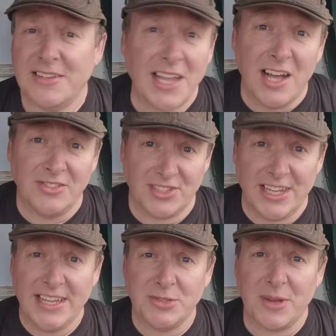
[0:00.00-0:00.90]
can't
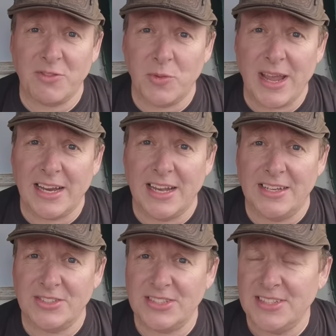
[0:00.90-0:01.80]
see because we have to wear
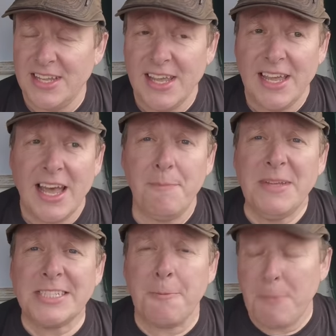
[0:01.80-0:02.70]
glasses. And Mr.